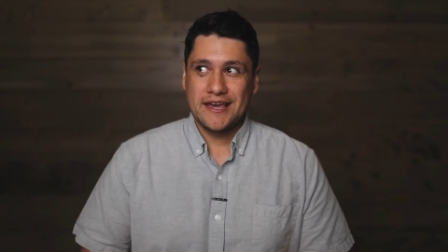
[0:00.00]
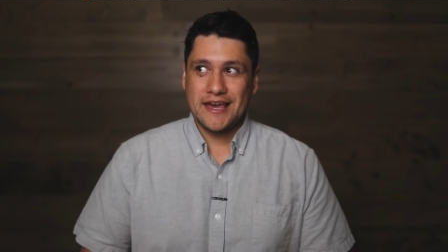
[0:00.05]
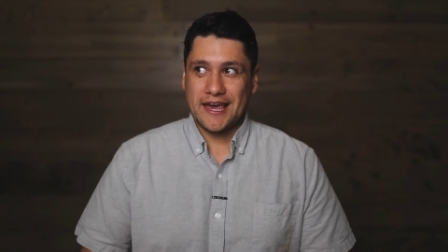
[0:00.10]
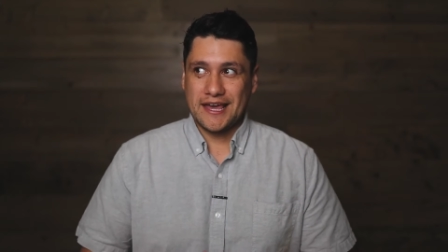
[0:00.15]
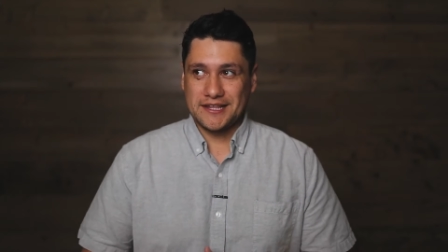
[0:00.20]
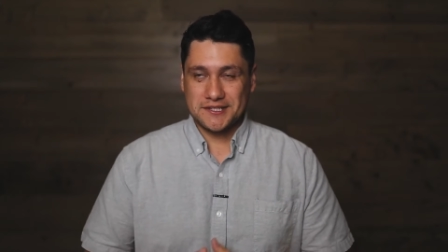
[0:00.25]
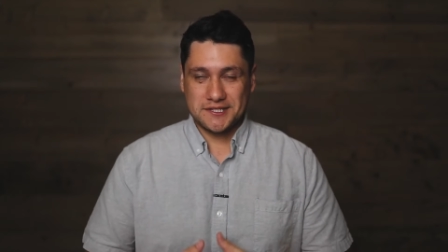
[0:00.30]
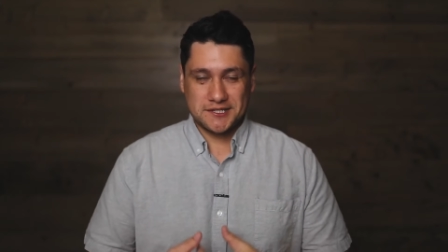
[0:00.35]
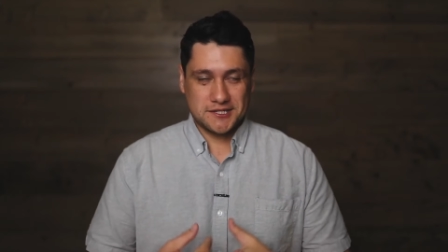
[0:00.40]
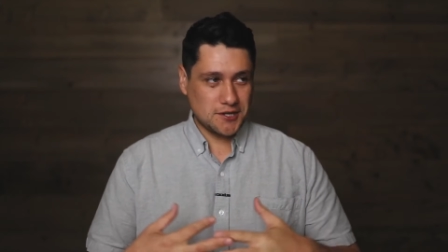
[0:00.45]

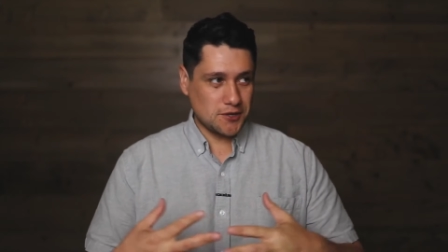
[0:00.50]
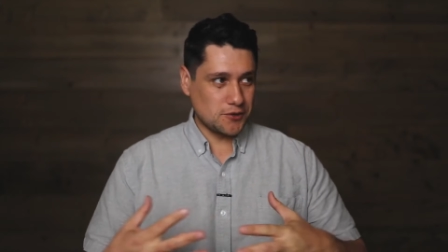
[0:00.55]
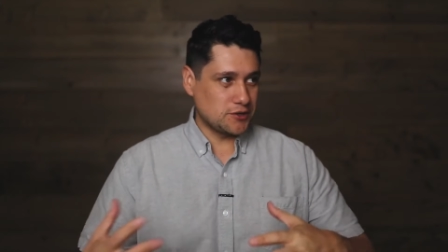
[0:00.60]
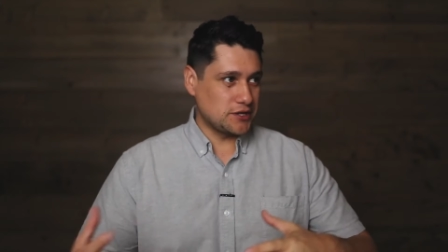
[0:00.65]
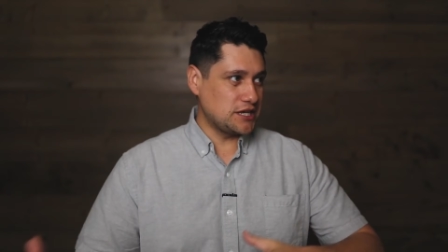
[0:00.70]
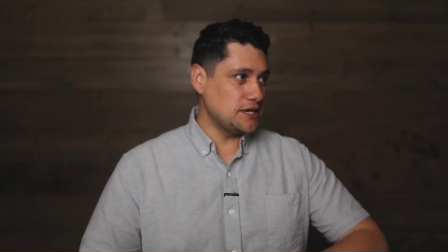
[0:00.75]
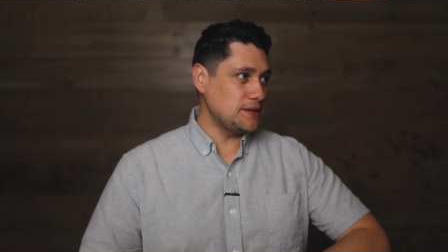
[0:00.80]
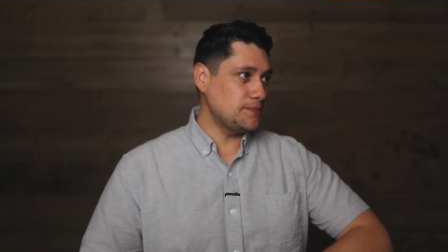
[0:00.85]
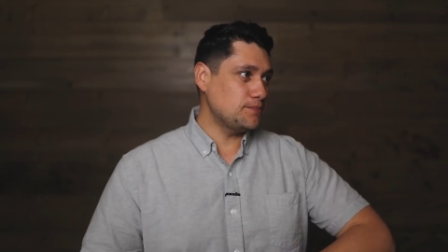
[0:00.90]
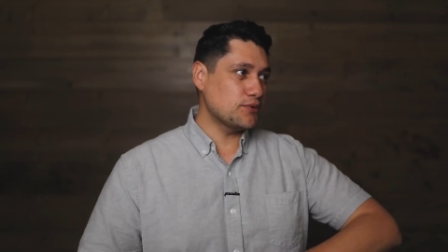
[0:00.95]
And so
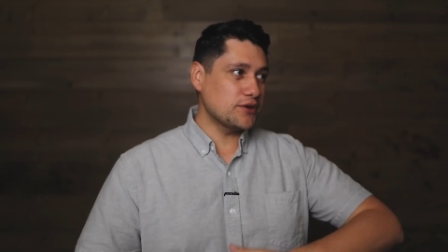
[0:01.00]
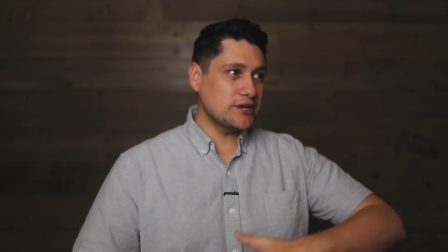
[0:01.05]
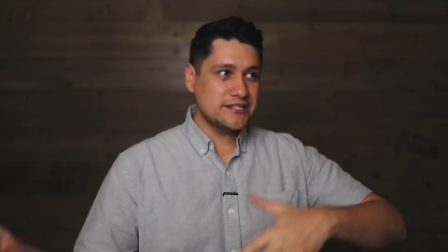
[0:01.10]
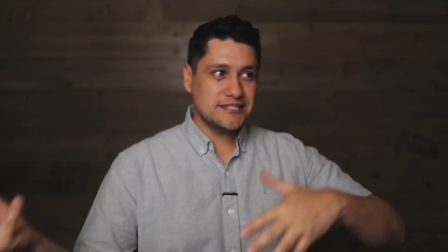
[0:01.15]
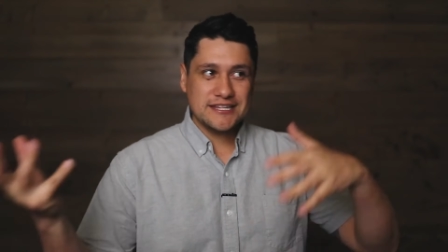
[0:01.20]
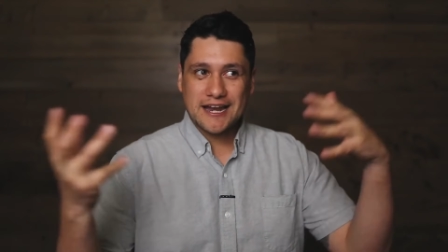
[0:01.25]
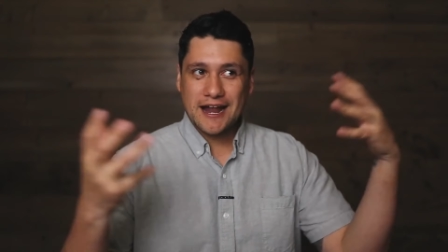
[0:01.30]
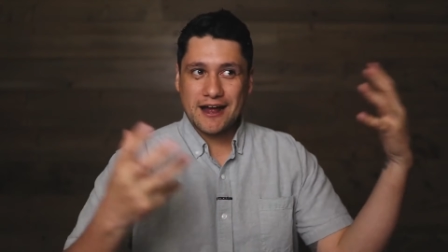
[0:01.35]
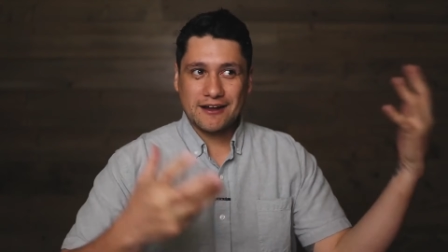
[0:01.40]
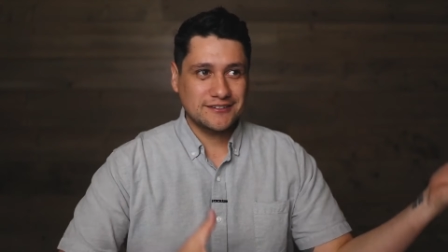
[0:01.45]
he
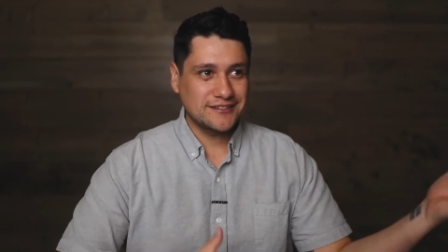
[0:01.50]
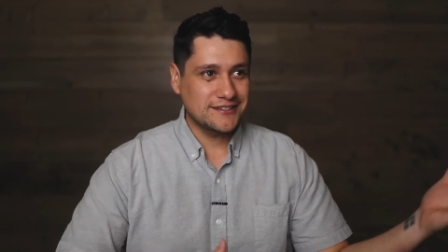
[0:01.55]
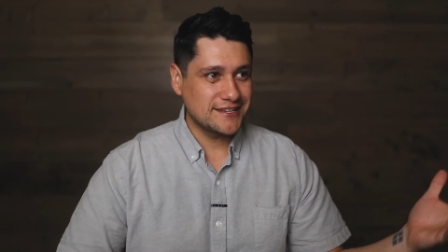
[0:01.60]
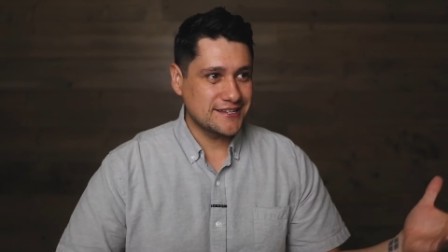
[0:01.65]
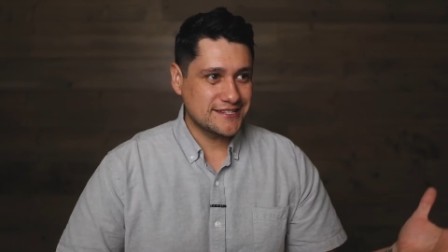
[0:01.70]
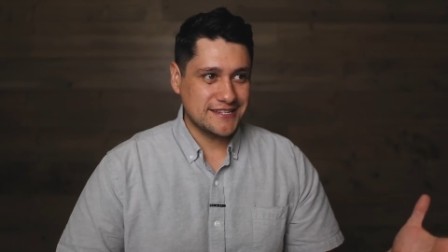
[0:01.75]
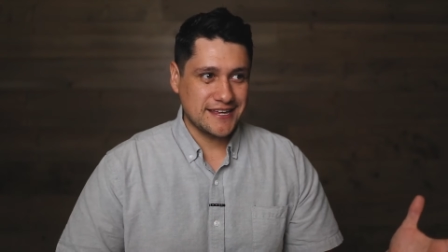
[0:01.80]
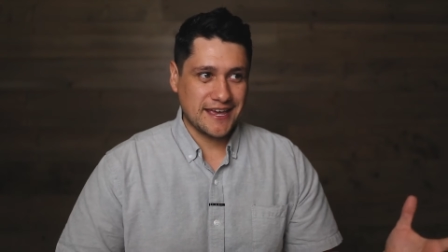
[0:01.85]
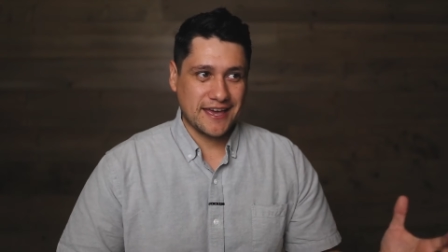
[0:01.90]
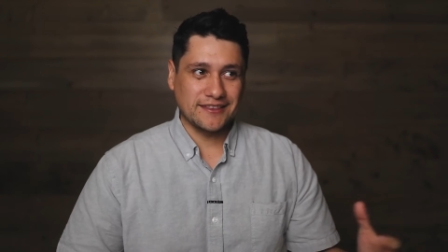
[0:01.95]
brings it out to the
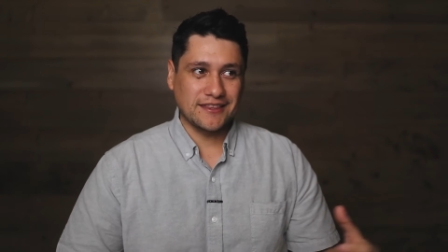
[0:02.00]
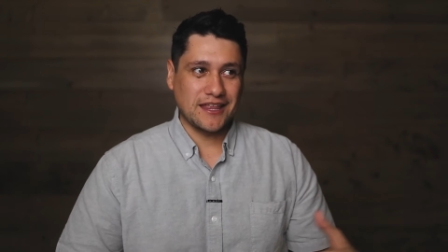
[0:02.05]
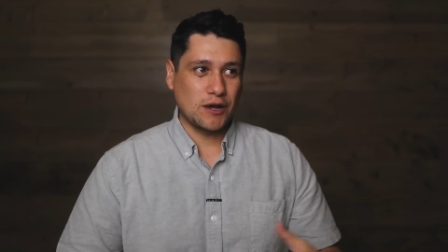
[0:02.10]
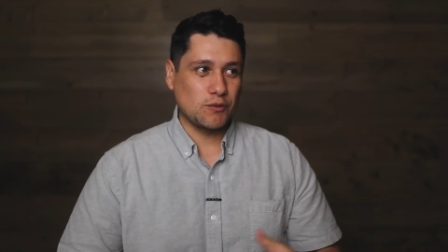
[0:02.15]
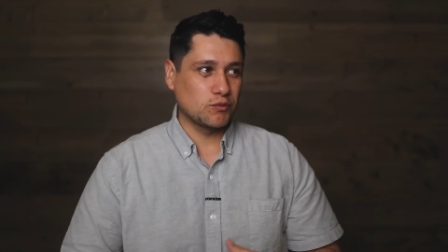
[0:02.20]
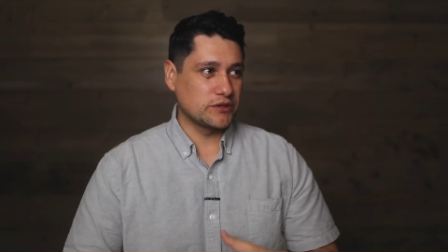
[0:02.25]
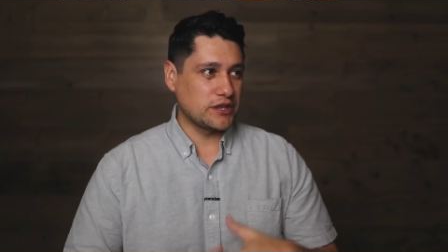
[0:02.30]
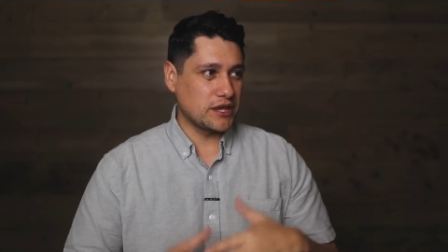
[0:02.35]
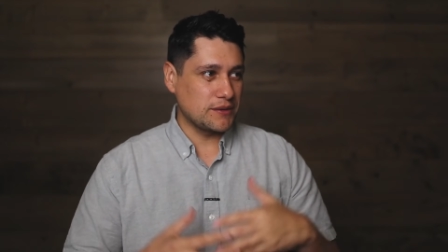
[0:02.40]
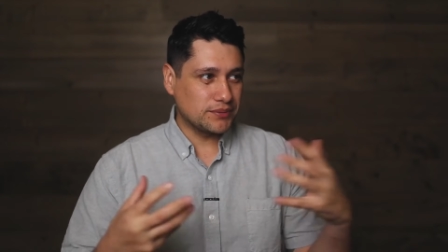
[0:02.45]

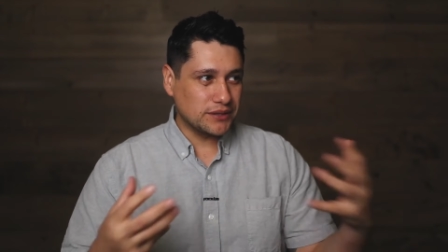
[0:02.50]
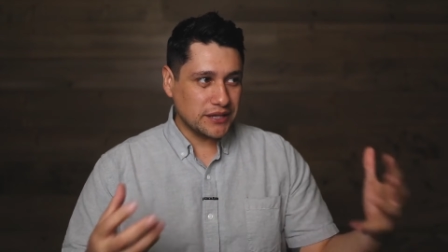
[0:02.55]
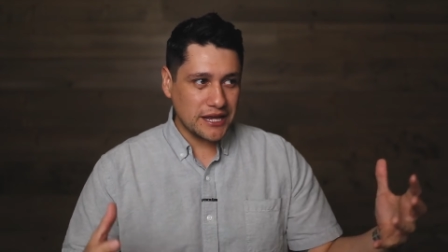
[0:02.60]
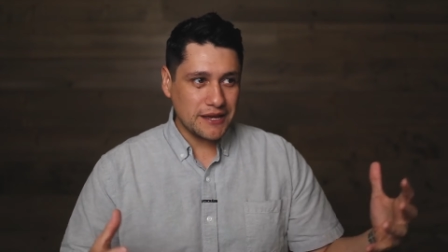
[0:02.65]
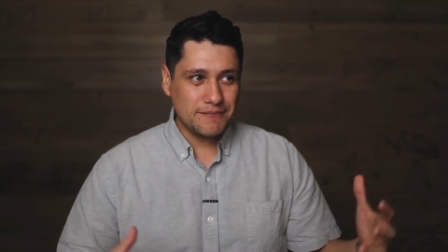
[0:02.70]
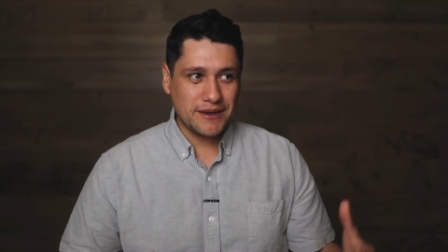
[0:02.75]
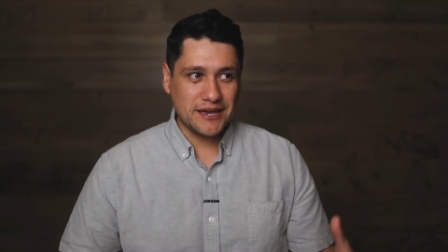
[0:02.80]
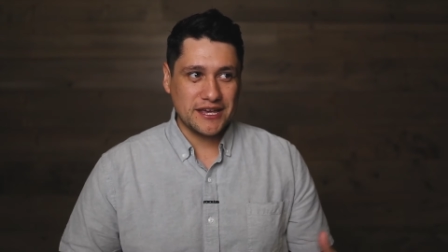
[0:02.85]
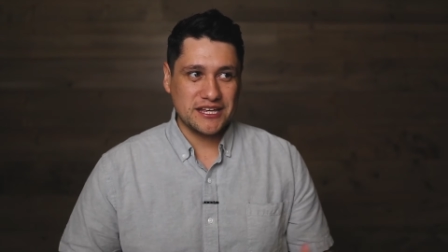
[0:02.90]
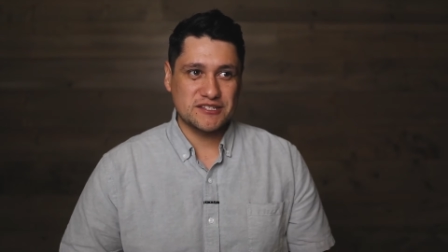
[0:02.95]
Sandlot where they
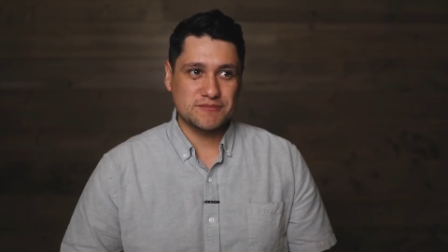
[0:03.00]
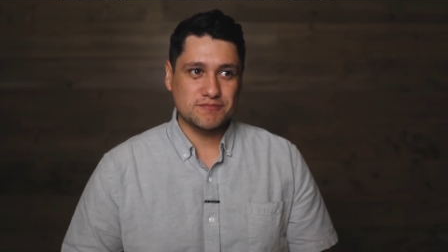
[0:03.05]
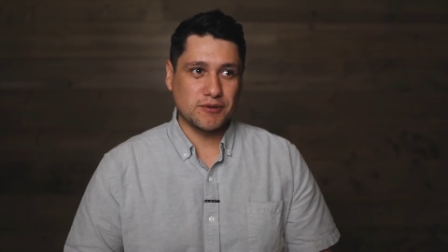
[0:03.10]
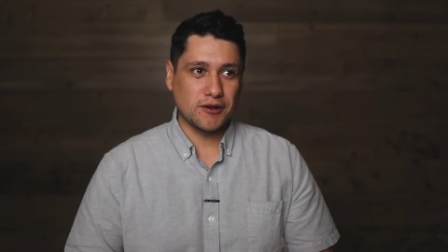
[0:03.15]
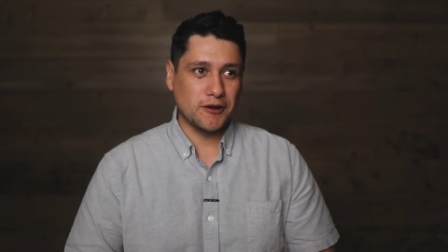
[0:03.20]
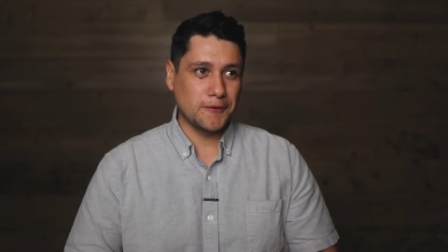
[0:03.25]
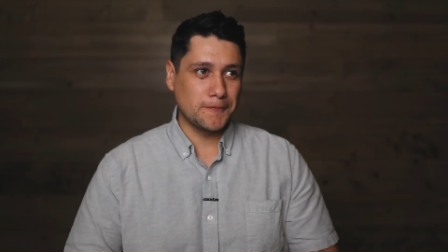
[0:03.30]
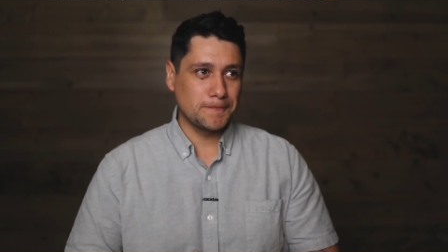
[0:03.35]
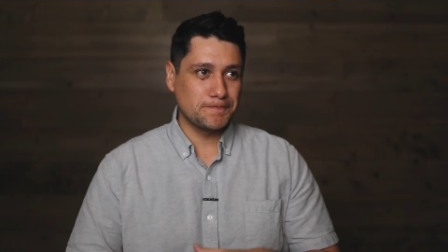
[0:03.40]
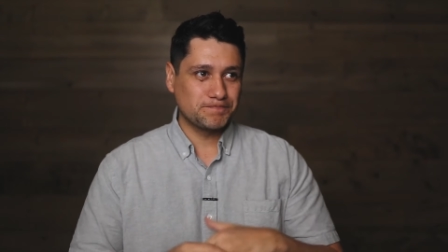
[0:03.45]
play
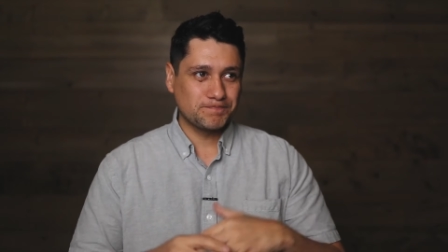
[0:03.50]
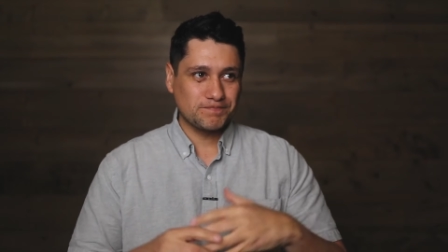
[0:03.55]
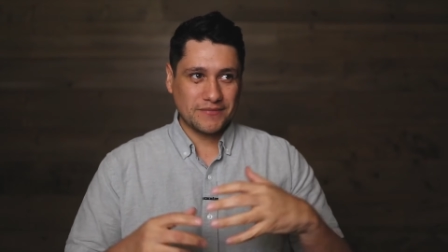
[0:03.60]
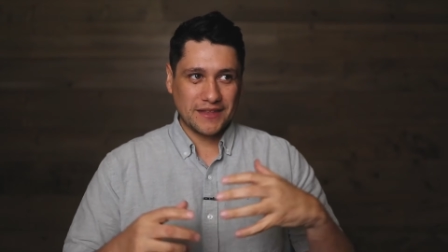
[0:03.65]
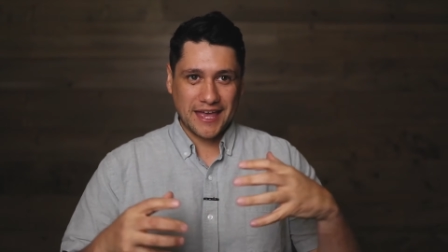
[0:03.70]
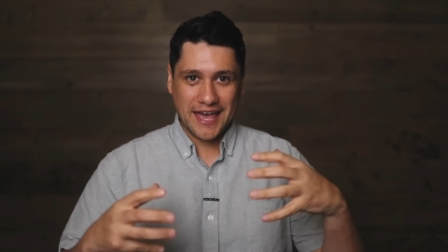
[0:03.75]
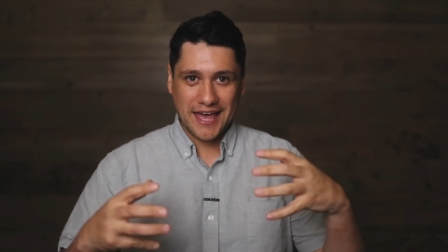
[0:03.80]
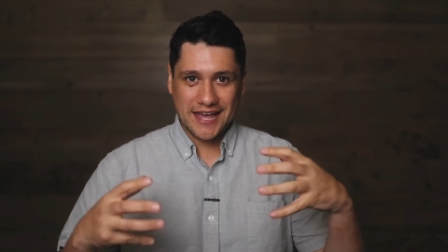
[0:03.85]
baseball,